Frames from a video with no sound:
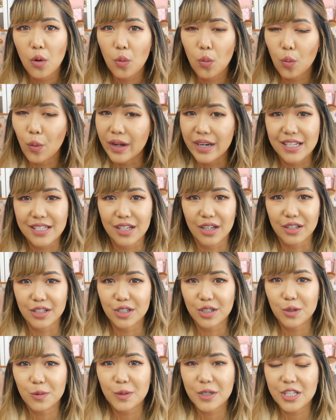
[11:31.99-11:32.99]
What is
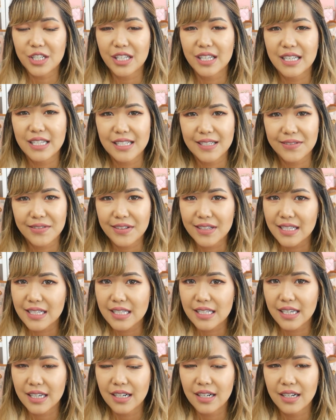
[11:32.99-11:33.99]
on your wish list for
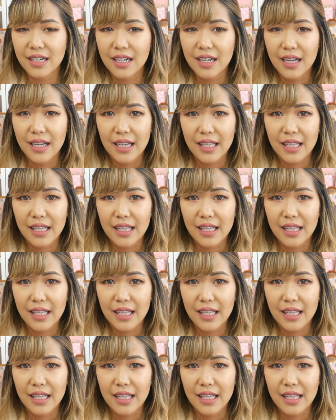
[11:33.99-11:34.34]
this year?